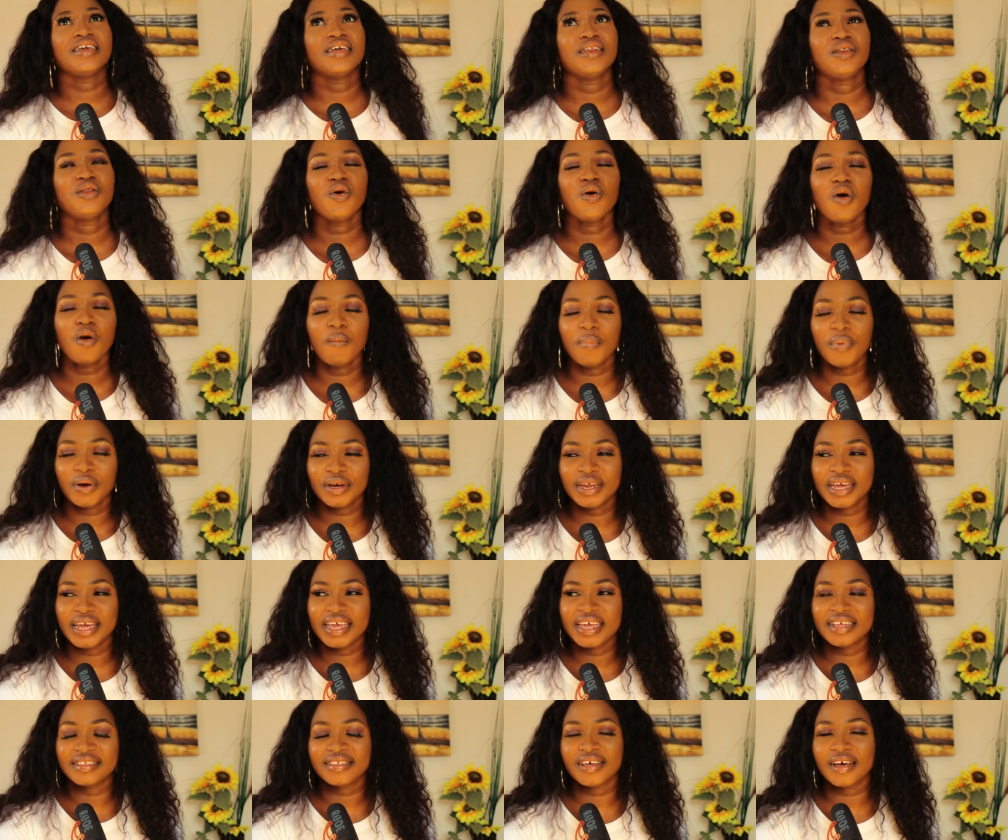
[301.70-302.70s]

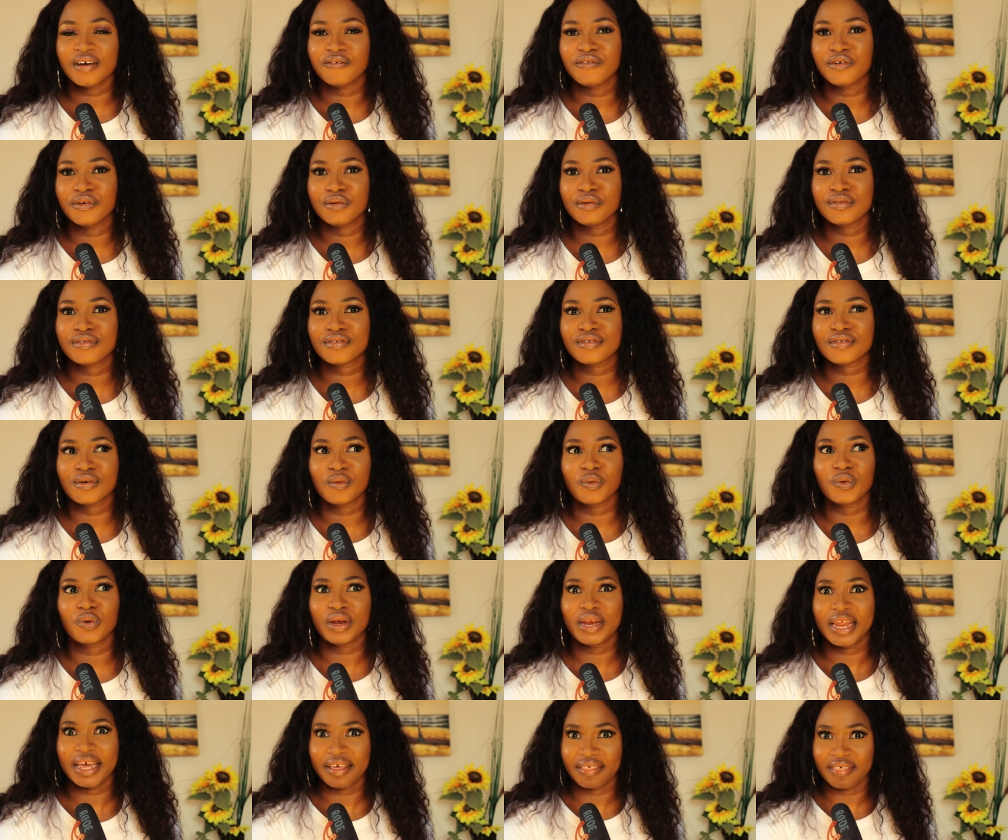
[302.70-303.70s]
nobody interviews
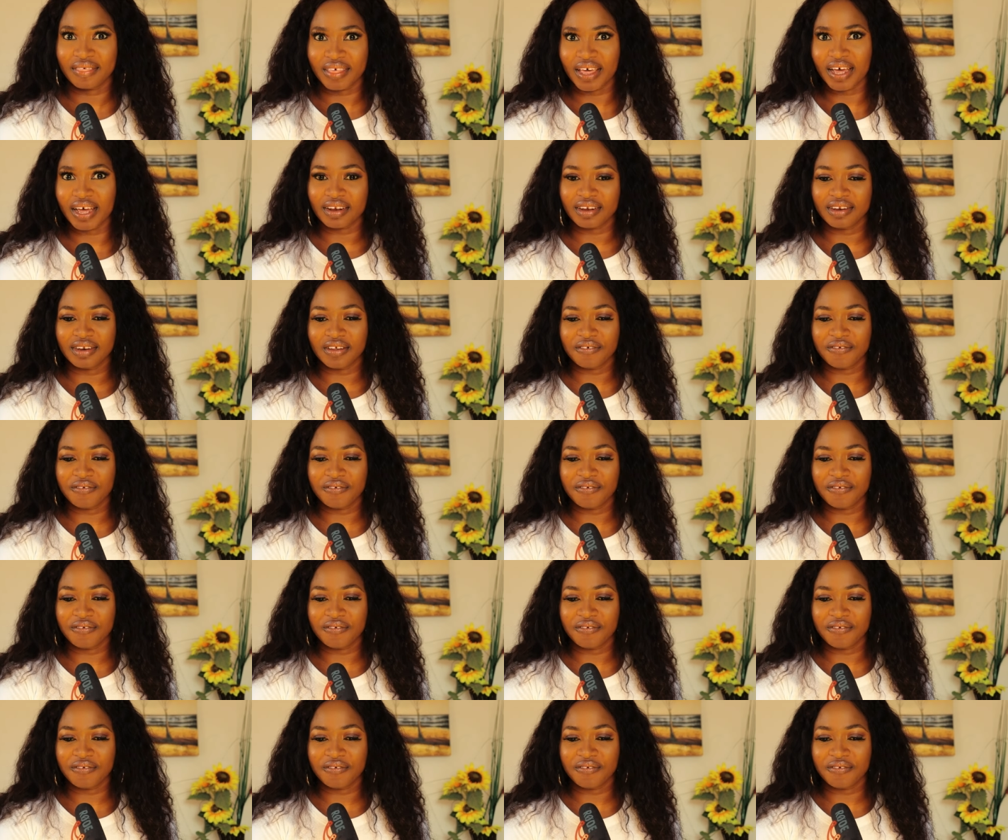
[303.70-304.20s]
someone like that.